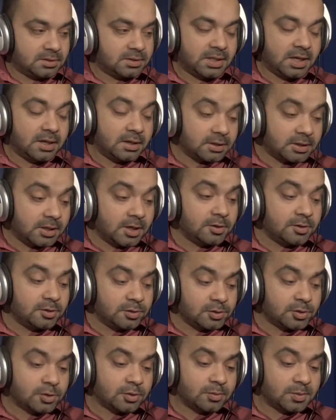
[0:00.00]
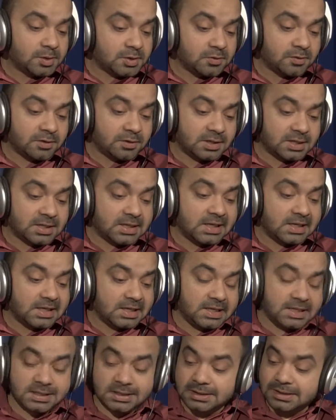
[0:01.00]
thank you so much for
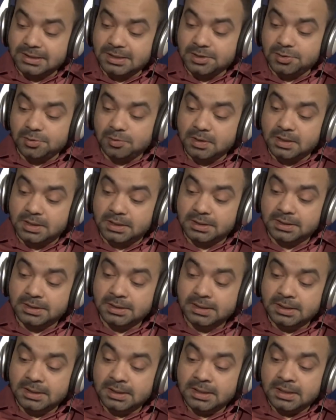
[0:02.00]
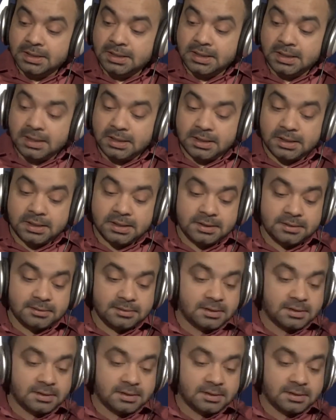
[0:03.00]
clearing this one. And